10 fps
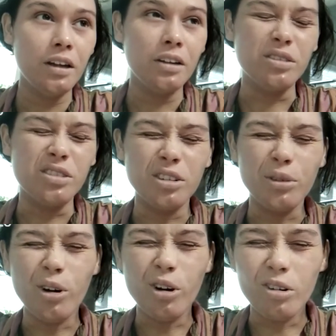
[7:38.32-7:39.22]
it's so
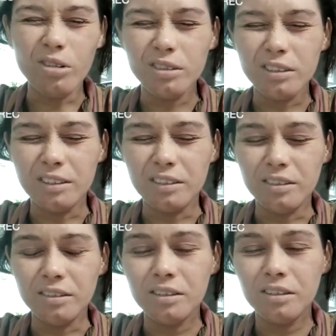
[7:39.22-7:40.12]
hot and
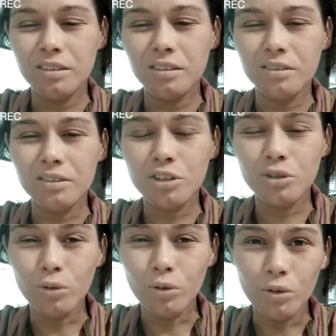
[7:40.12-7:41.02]

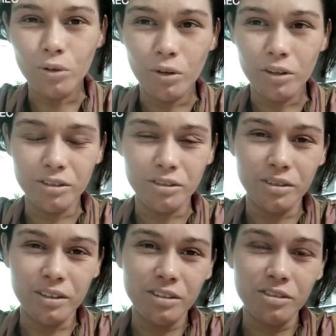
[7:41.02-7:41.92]
sore and
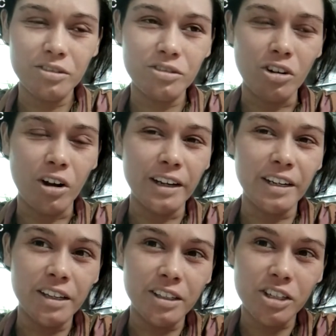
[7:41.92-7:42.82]
dry and
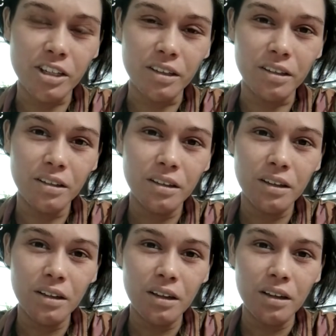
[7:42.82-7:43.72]
itchy.
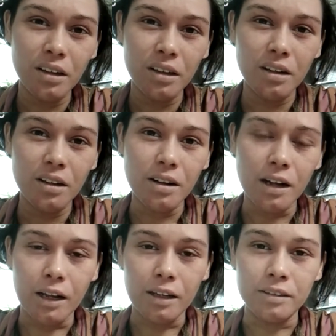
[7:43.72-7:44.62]

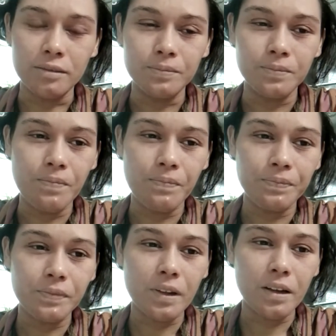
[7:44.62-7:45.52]
And
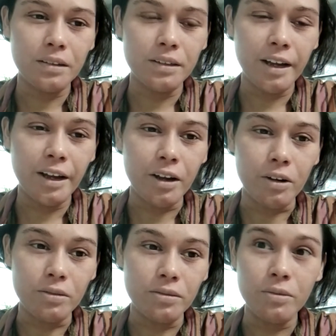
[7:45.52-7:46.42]

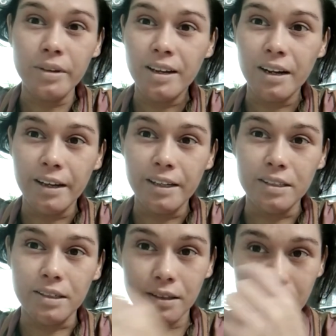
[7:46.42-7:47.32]
now, a week
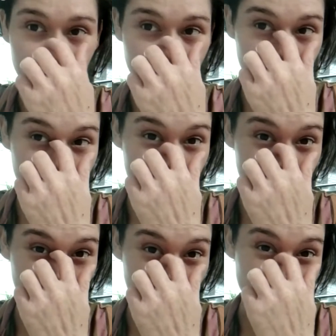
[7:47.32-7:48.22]
later, I can
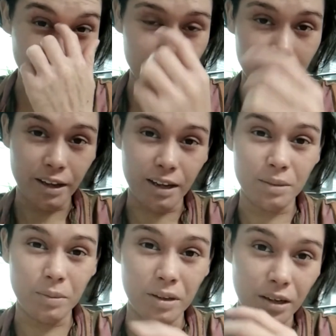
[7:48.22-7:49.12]
see that there has
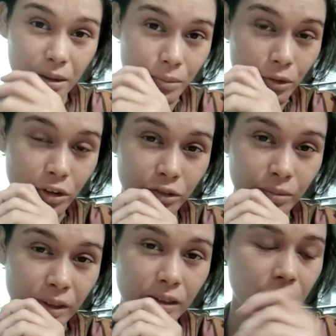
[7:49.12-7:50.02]
been an
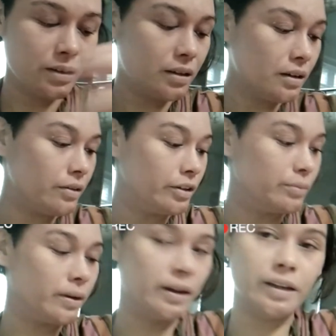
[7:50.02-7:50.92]
improvement with
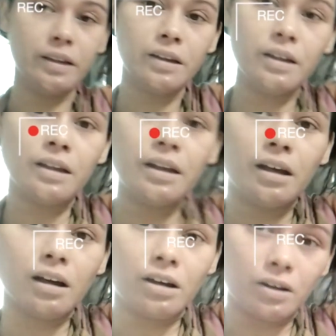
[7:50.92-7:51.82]
my
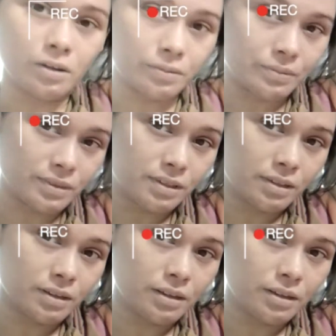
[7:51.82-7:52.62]
arms,